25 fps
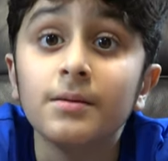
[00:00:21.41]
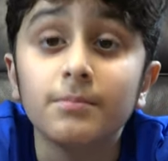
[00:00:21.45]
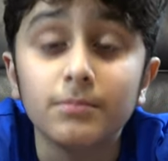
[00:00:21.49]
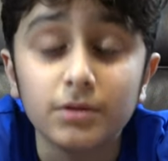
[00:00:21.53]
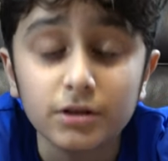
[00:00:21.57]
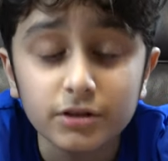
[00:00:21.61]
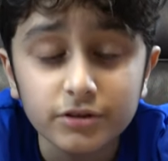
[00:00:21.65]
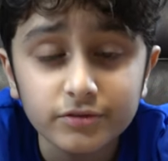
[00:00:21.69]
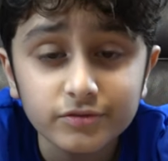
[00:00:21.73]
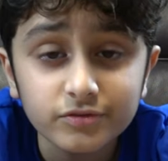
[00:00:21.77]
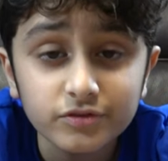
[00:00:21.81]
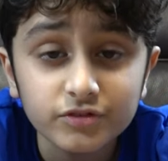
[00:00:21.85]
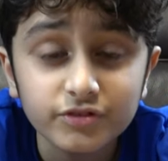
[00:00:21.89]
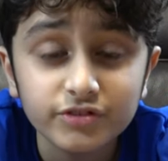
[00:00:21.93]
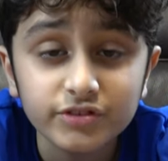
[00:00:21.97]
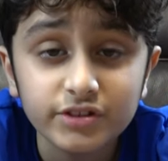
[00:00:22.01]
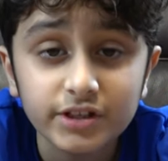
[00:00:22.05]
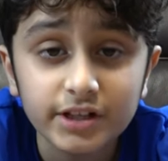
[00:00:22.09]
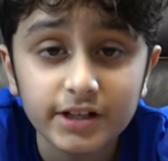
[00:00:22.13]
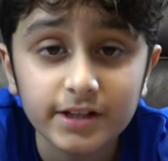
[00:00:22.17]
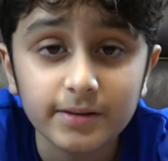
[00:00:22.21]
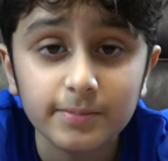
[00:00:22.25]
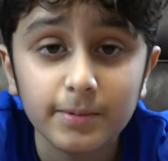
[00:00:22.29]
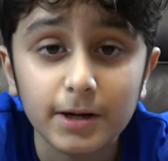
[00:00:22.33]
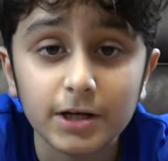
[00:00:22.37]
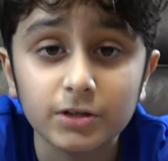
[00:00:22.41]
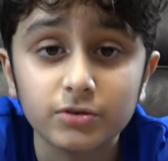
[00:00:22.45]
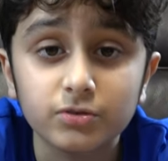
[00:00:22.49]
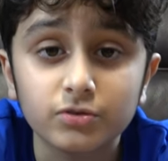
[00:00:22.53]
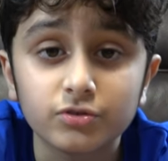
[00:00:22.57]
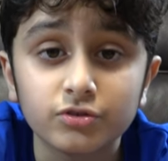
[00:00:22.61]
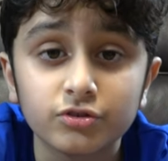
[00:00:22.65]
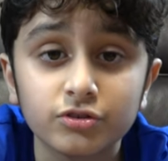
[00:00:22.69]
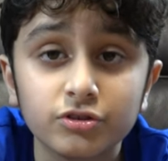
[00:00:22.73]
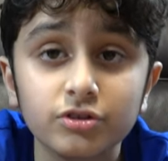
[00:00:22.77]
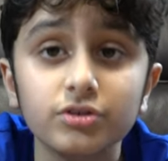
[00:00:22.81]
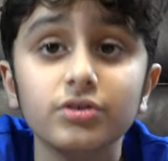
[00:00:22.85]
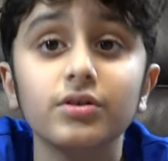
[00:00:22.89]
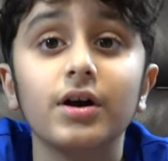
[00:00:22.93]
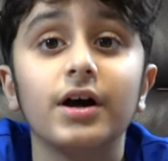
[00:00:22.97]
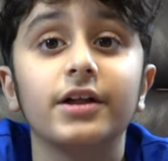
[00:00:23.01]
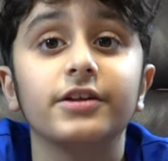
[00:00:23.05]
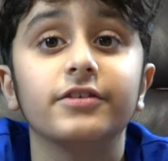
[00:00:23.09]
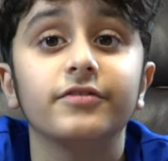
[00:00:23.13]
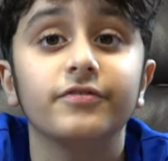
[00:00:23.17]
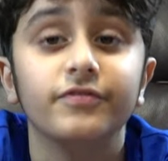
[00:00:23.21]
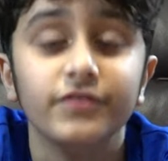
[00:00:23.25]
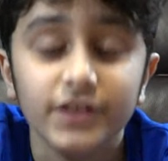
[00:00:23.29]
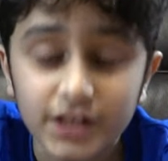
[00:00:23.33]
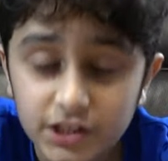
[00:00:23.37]
Bloons TD Battles 2
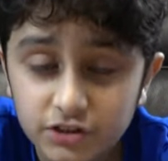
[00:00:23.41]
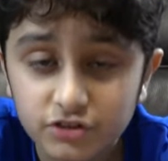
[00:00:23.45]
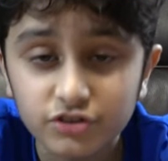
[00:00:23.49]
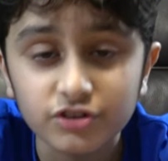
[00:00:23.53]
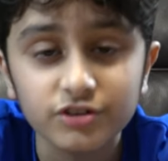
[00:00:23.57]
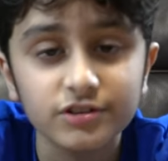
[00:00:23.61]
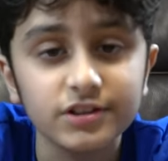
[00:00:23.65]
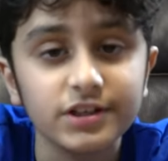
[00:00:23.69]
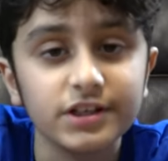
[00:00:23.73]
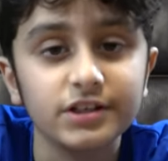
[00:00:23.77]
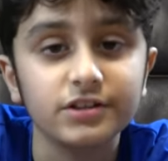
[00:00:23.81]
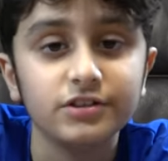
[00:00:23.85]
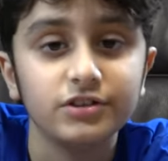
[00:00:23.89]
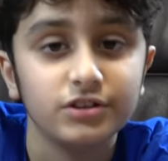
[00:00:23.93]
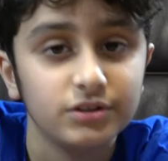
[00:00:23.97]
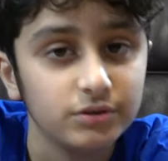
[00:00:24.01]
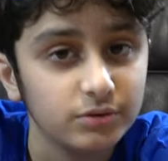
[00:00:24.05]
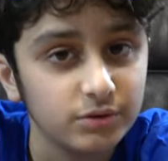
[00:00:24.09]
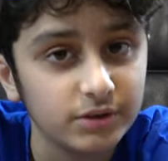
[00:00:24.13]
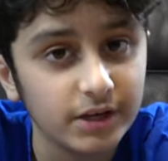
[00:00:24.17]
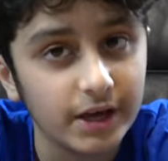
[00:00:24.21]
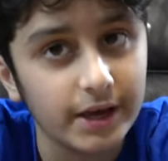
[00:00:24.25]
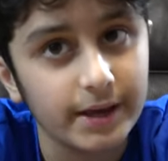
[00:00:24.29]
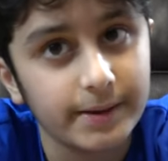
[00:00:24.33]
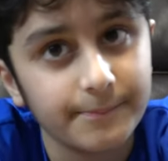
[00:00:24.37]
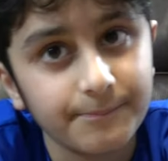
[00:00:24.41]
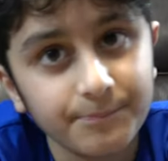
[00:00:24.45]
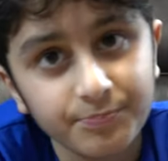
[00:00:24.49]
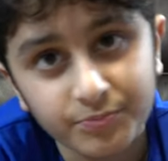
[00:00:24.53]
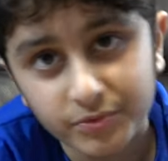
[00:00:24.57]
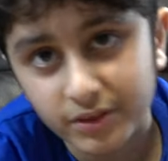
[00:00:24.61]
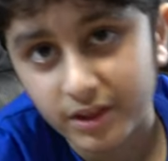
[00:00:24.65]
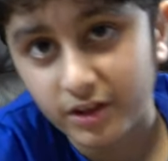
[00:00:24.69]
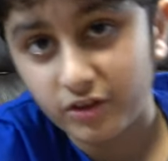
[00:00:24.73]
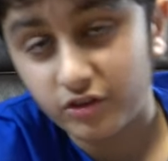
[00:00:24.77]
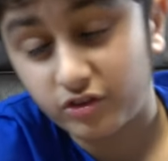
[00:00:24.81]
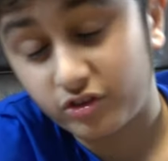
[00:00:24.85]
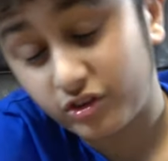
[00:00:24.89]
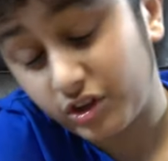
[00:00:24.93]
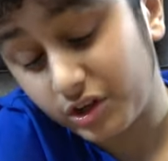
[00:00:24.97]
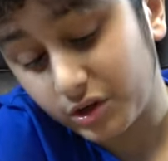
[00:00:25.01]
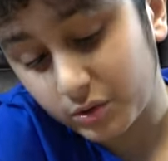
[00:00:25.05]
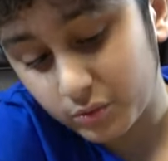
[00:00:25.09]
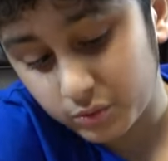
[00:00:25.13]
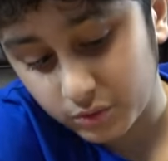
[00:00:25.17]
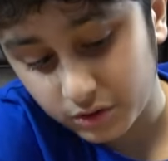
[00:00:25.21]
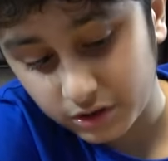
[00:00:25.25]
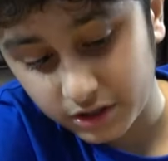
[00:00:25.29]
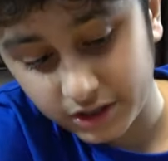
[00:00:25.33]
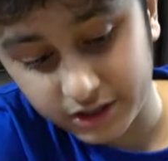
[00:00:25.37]
and eventually a new game
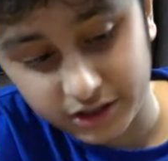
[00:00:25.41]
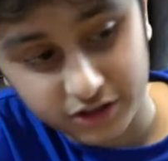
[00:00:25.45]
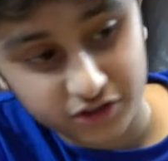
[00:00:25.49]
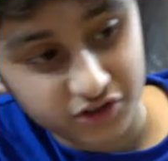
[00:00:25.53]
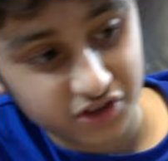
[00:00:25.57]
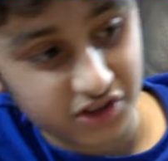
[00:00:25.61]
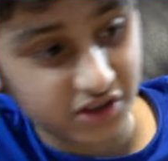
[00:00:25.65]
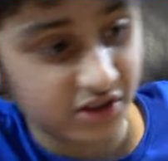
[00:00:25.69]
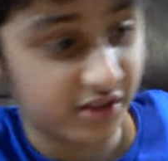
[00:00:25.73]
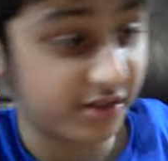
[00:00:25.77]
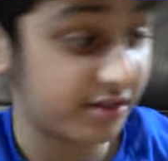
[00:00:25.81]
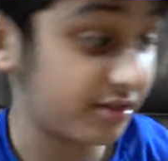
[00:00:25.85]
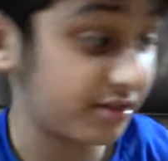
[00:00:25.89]
Stick War Legacy